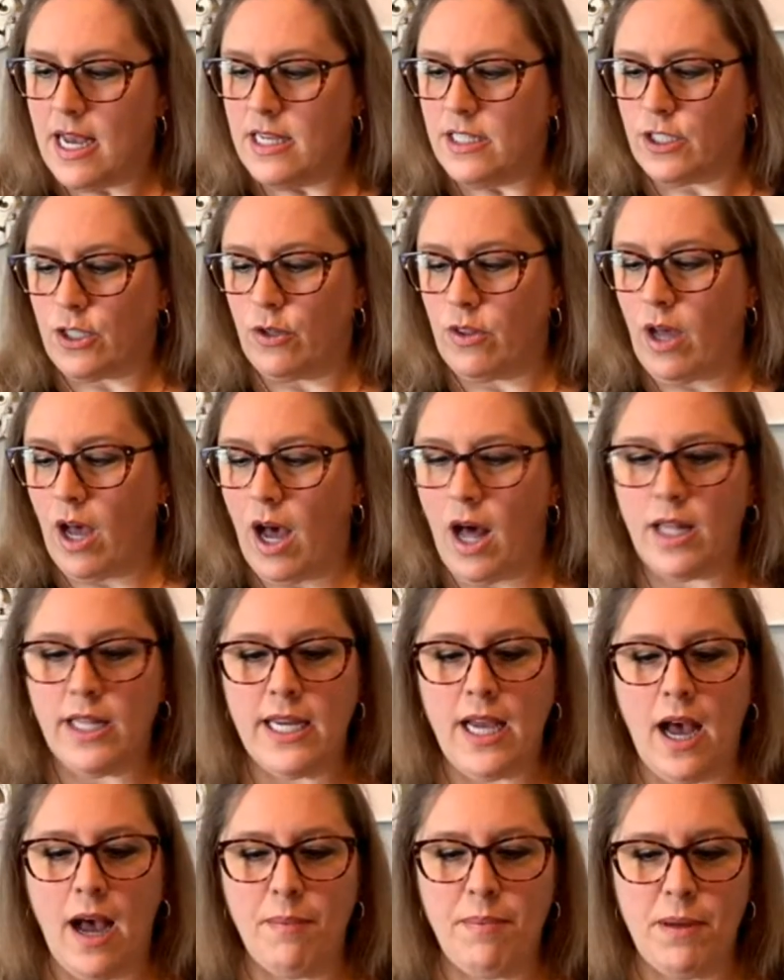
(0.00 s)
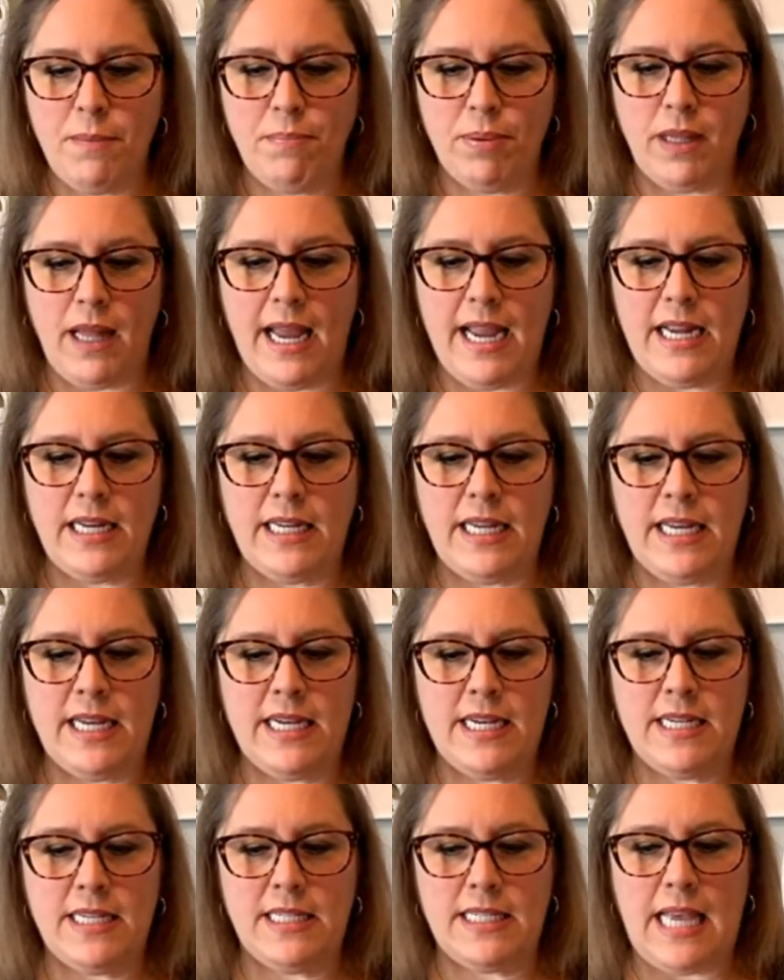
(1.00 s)
So the Holly Hobbie plate
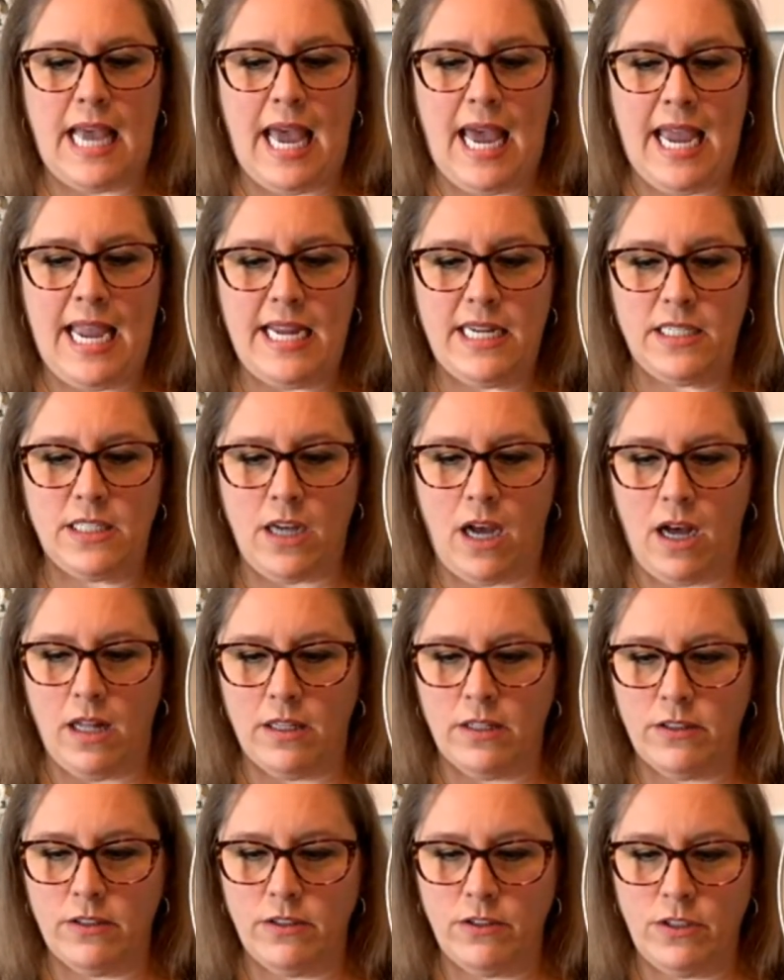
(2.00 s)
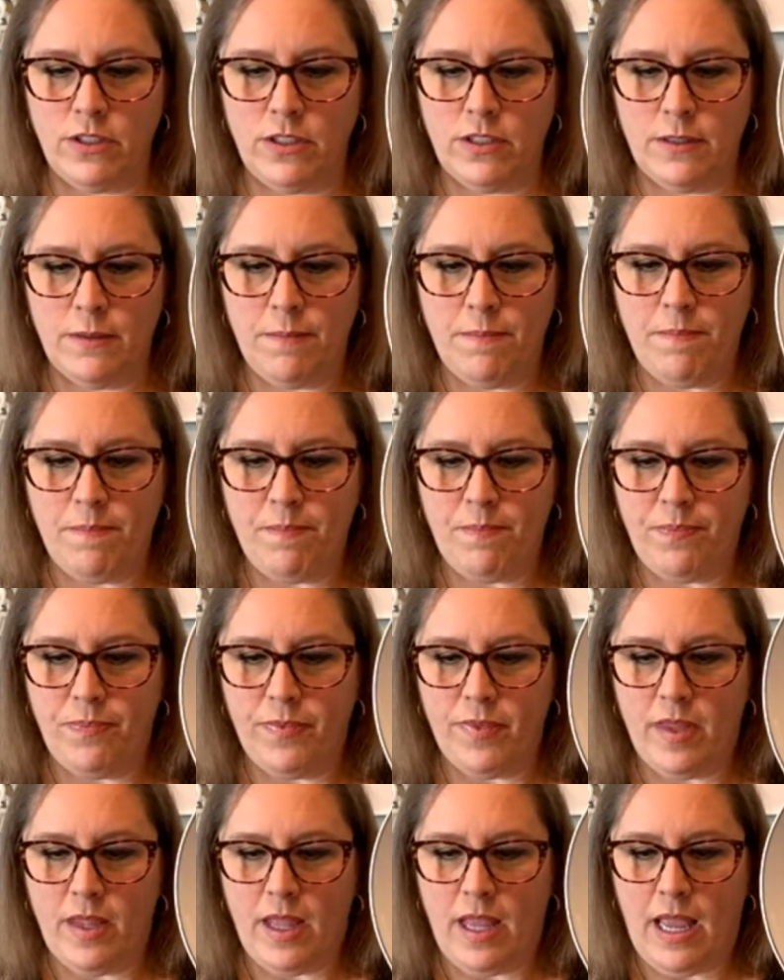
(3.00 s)
is $8
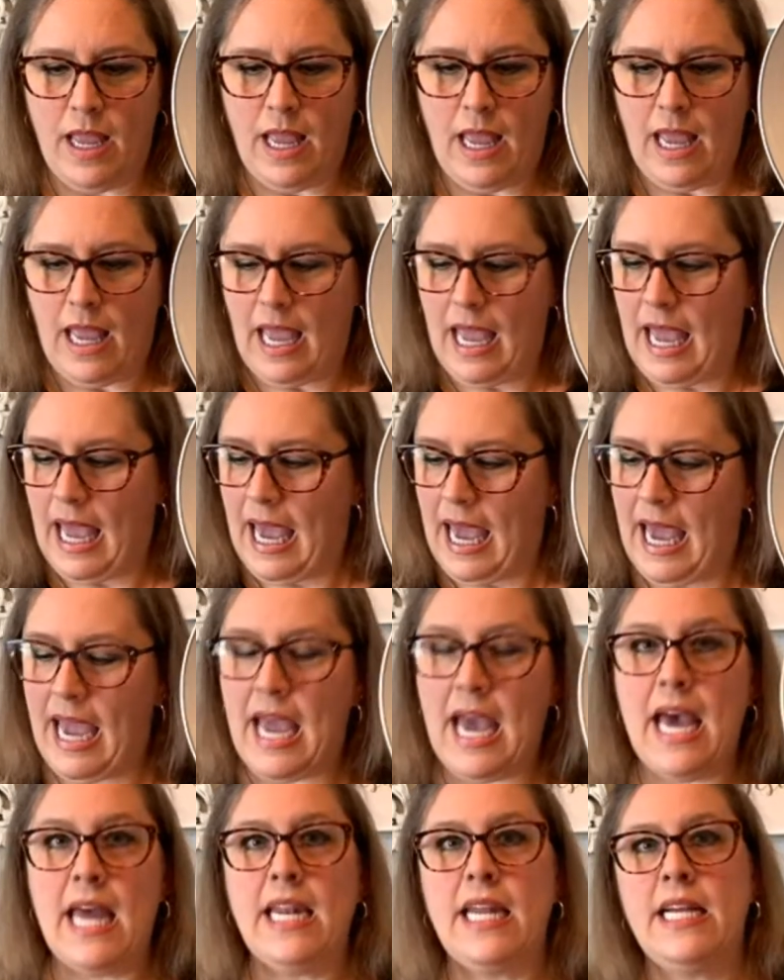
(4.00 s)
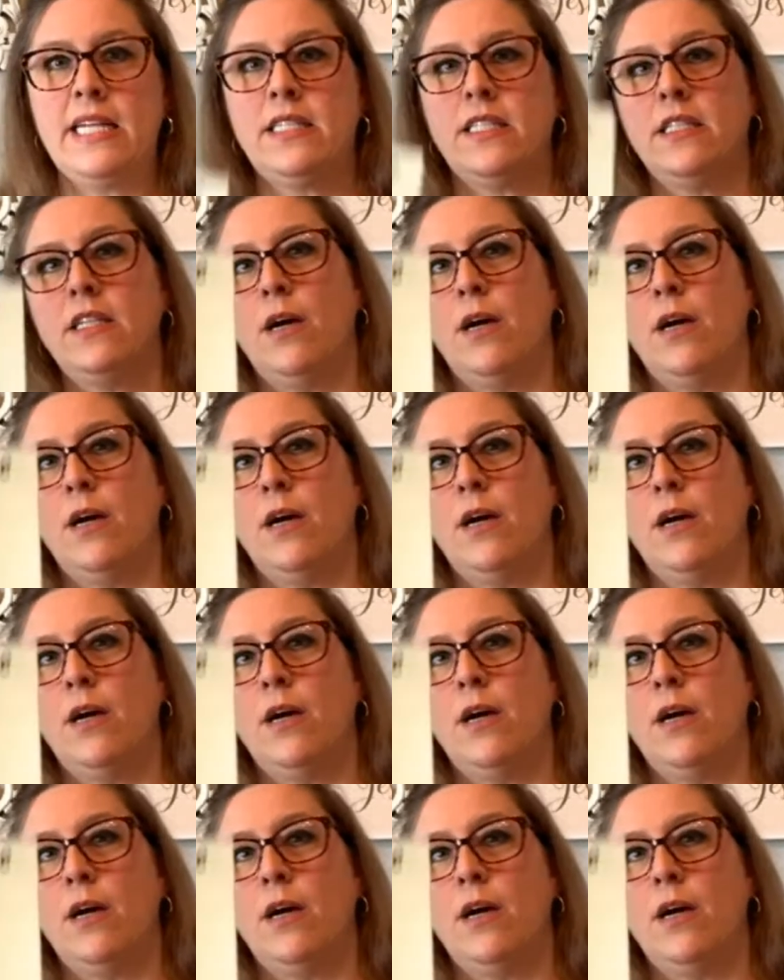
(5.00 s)
and it's